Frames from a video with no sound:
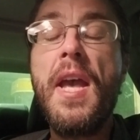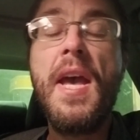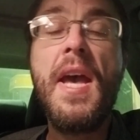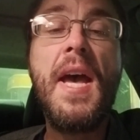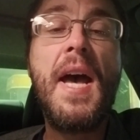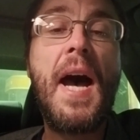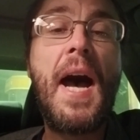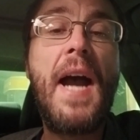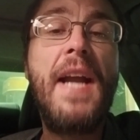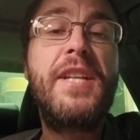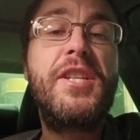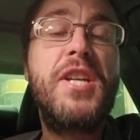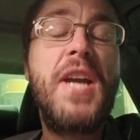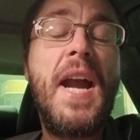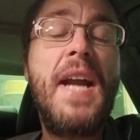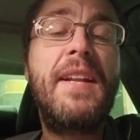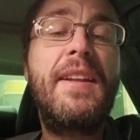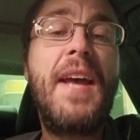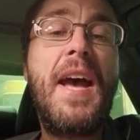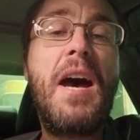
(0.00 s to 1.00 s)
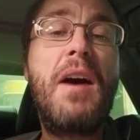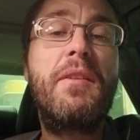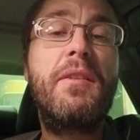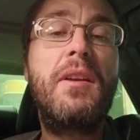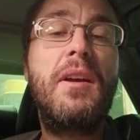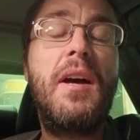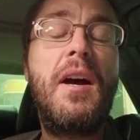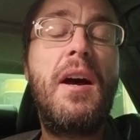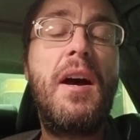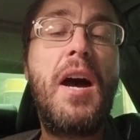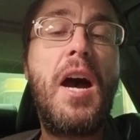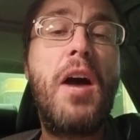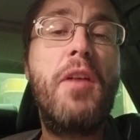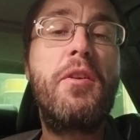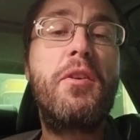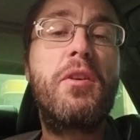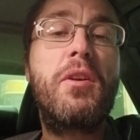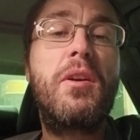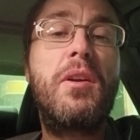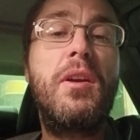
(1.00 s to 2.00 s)
I checked out
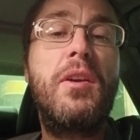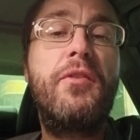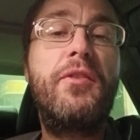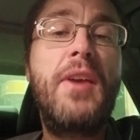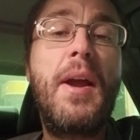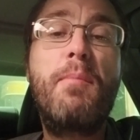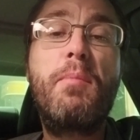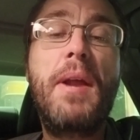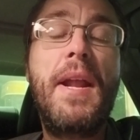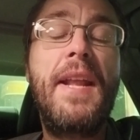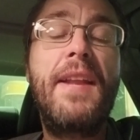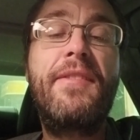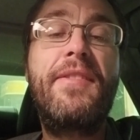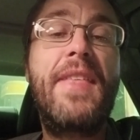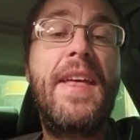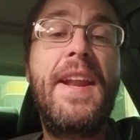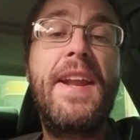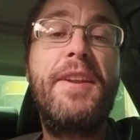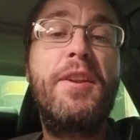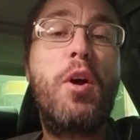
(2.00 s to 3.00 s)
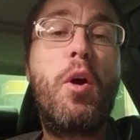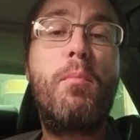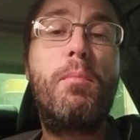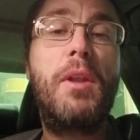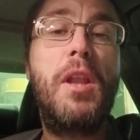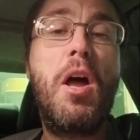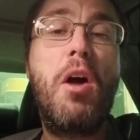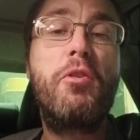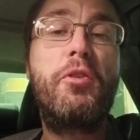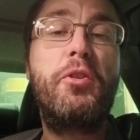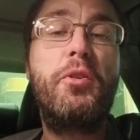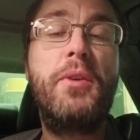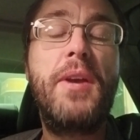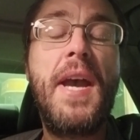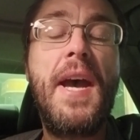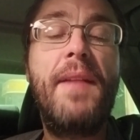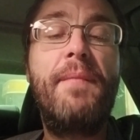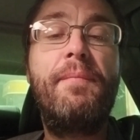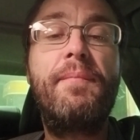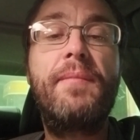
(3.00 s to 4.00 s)
other subreddits that I don't belong to
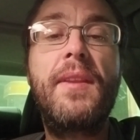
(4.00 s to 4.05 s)
yet